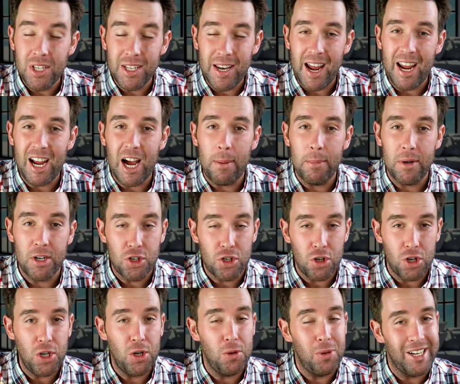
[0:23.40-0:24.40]
Today, I'm going to
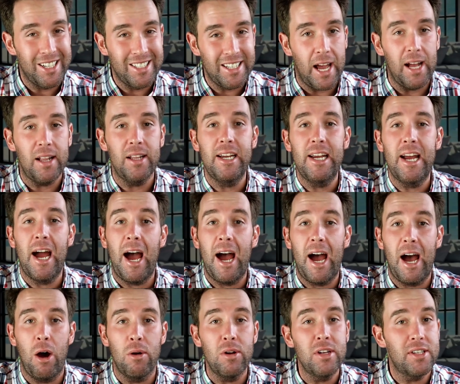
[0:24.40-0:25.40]
show you exactly
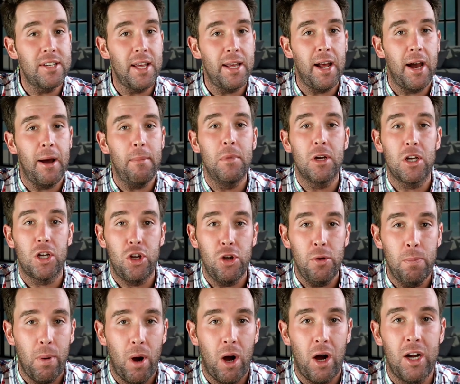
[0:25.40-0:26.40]
how to set up
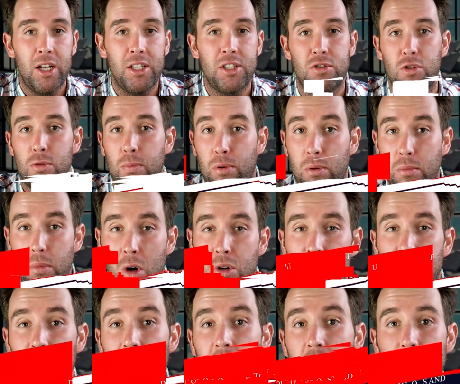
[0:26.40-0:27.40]
coupons or
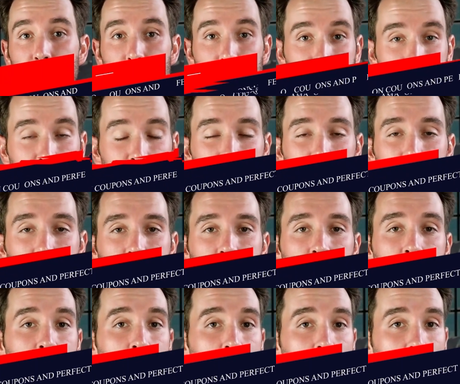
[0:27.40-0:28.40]
promotions or
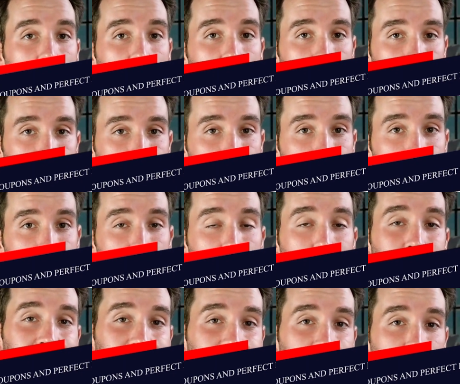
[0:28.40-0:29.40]
deals.
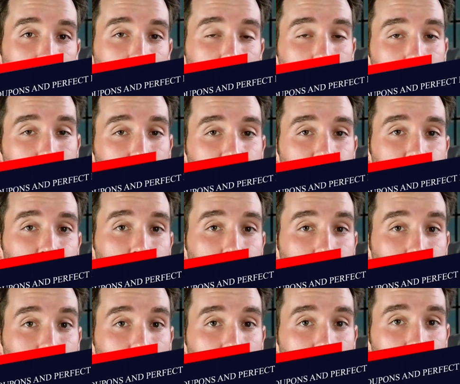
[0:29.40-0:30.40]
Also, how to price
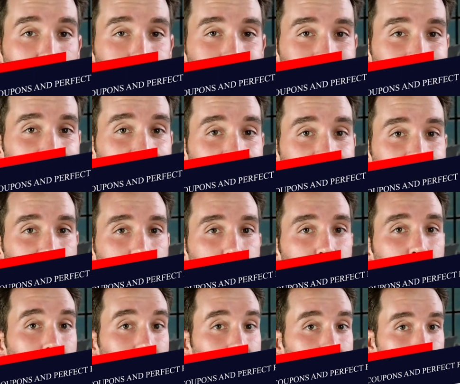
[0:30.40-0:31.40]
your product at the
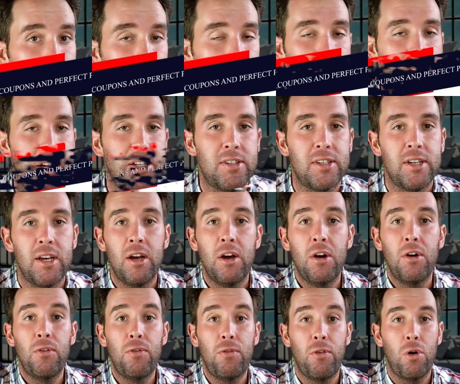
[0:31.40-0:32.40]
perfect price
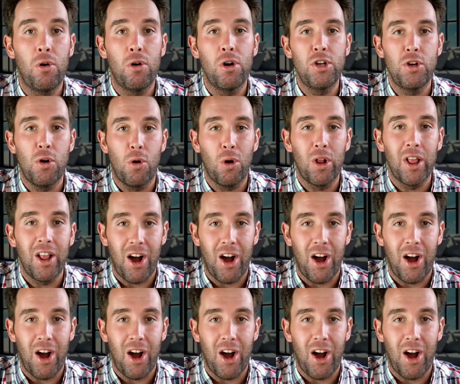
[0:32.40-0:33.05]
for your